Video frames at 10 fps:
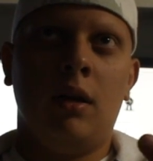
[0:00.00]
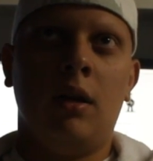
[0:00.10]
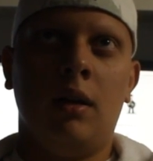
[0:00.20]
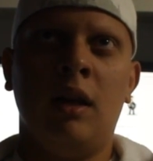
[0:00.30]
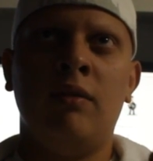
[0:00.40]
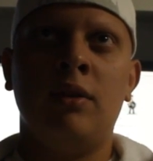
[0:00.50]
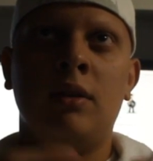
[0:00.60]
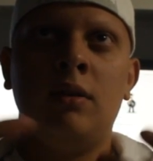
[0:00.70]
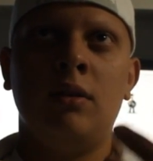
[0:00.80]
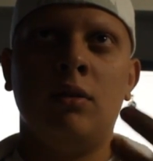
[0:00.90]
uh,
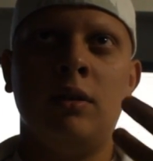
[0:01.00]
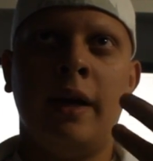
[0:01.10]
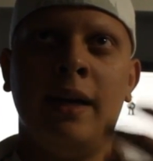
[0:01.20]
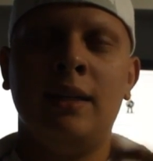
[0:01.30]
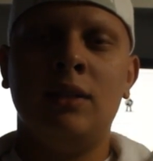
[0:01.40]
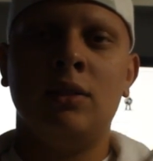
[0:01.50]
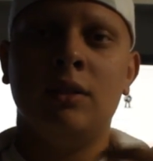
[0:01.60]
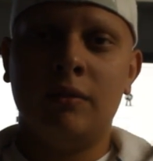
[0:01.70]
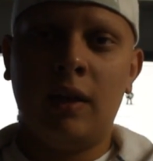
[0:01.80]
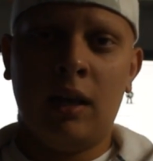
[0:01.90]
11 or 9
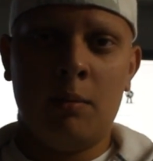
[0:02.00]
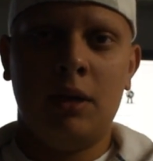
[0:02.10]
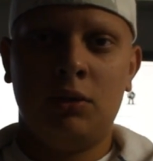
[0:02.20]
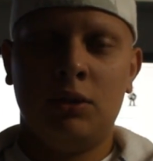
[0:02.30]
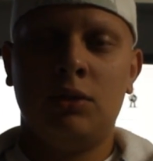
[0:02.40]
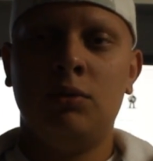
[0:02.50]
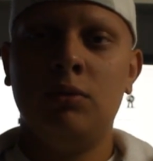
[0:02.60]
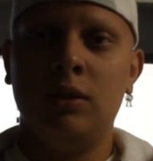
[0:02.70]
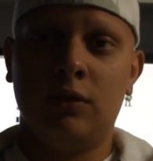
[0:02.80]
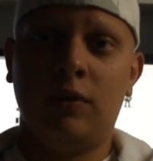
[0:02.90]
years of elementary
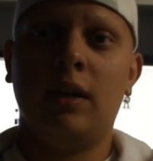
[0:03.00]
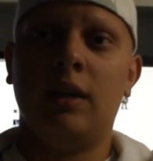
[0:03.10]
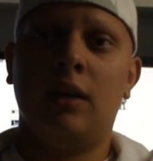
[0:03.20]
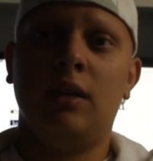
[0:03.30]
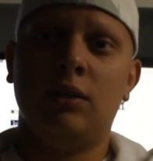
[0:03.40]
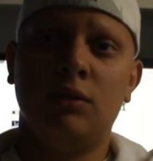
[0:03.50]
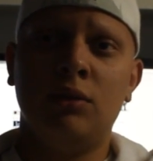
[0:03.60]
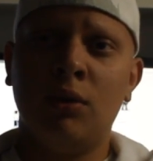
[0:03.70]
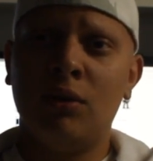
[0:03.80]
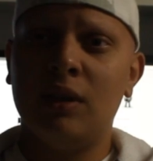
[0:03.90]
school is fucking hard. So
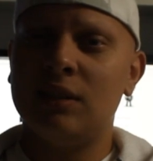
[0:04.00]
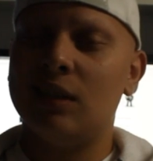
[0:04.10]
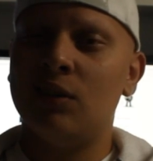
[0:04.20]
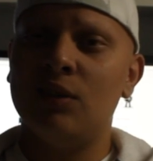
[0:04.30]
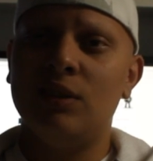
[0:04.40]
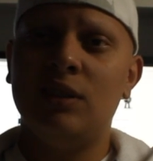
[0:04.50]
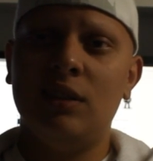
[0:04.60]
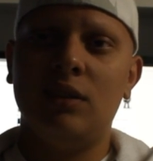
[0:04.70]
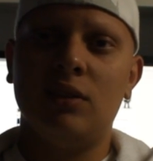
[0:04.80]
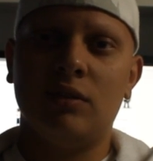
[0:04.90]
in total, that's like
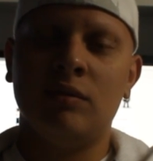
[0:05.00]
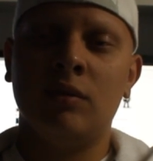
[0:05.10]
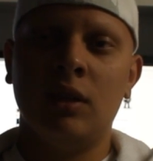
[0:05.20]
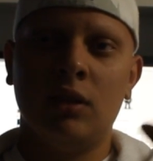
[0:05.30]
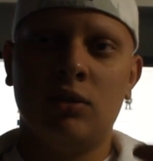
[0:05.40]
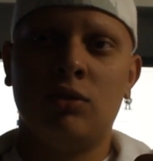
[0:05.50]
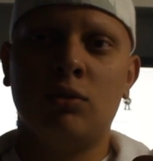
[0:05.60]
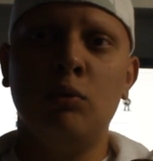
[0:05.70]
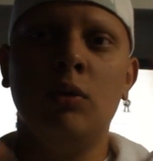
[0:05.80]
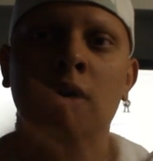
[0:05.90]
13 years of
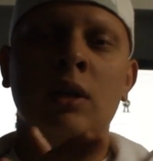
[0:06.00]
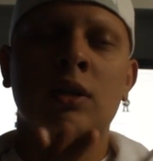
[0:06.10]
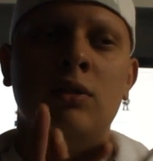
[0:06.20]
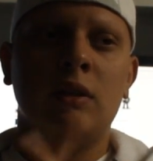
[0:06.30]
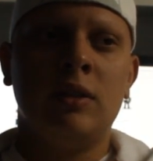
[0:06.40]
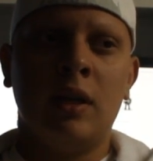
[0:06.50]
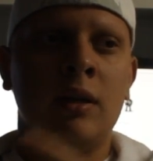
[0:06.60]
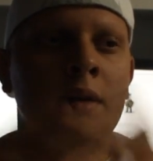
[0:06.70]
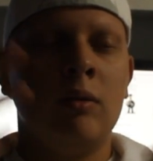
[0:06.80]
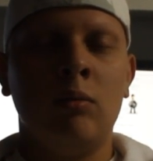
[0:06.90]
school. So I
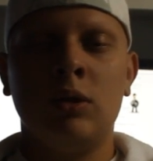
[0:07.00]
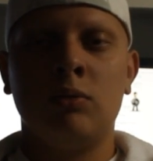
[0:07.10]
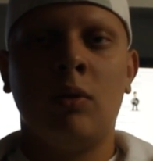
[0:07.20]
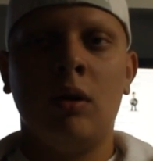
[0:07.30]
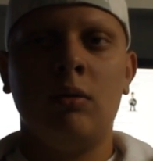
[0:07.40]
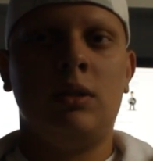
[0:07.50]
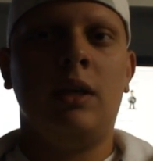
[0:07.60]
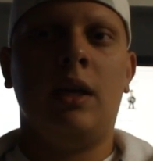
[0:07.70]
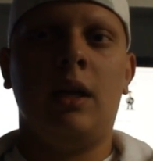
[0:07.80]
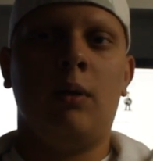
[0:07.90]
decided, what's wrong with
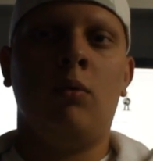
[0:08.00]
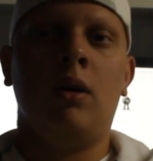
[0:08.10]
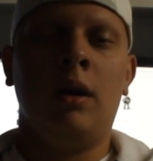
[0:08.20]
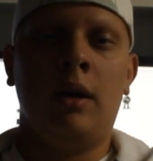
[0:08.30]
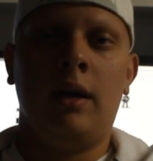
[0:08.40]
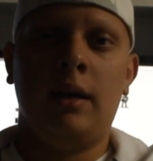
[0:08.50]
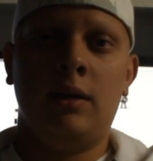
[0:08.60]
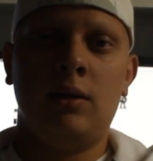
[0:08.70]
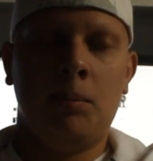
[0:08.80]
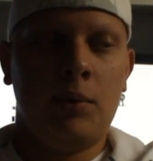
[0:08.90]
taking a, uh, a
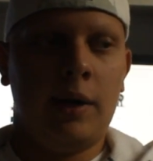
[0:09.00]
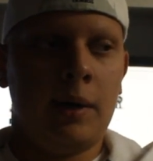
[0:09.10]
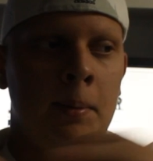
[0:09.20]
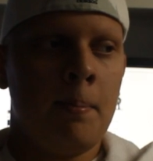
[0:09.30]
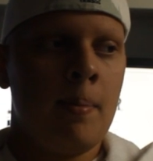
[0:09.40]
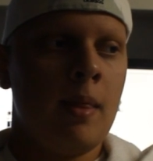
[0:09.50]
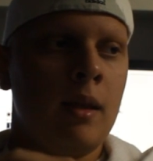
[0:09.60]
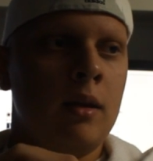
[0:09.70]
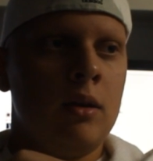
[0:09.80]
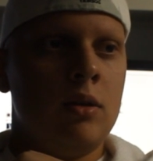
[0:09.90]
year break?
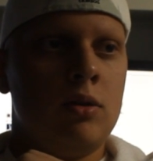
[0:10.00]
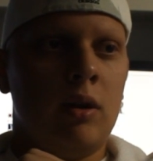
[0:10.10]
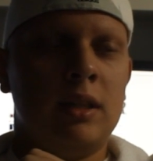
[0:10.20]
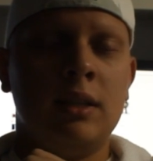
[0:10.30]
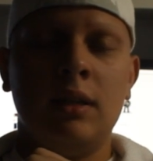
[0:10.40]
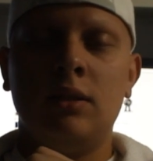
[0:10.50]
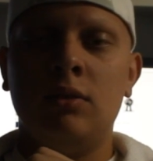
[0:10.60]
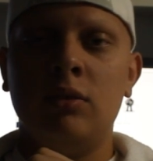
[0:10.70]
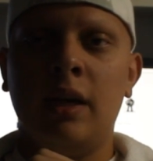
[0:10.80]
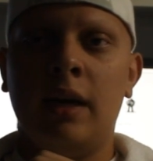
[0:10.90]
So I decided to
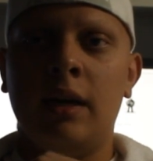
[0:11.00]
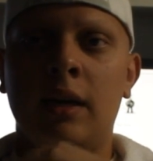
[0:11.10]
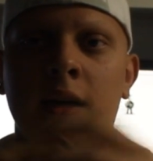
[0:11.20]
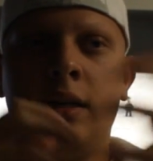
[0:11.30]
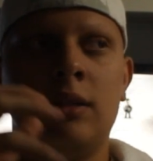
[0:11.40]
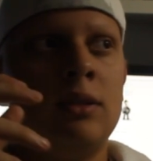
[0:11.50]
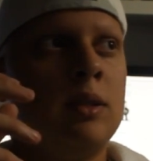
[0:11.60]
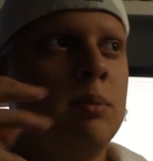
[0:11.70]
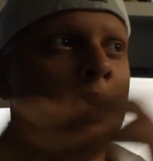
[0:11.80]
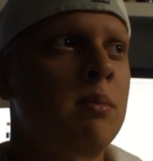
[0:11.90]
do that, and it's
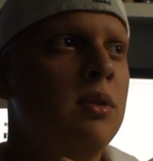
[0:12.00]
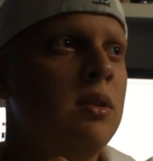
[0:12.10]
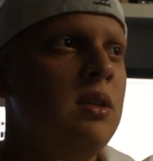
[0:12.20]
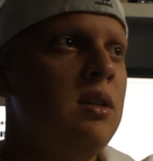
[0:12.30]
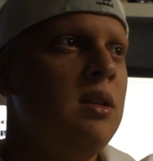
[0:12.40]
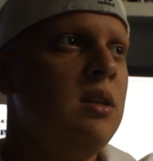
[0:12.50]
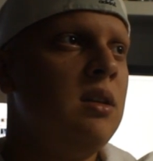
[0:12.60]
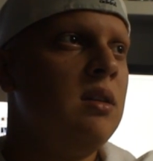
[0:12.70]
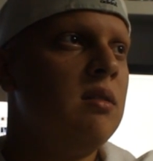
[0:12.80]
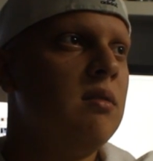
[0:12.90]
September
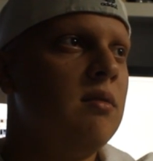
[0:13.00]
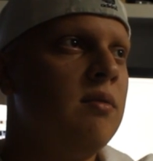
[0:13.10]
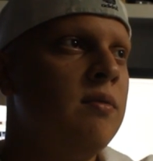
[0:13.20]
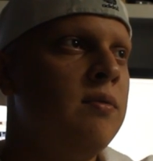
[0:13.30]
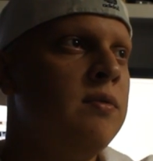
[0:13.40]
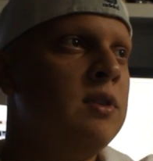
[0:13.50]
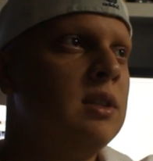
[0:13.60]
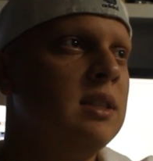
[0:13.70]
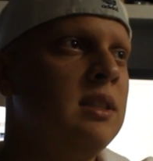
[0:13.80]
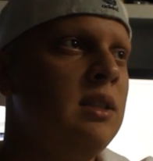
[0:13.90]
the
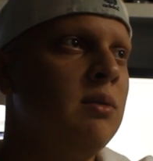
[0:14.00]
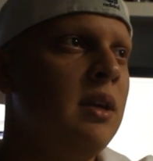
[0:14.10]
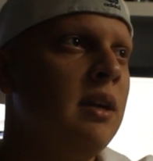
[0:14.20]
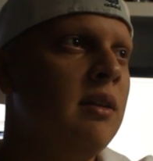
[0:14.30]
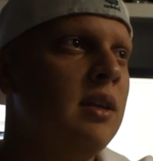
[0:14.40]
16th right now,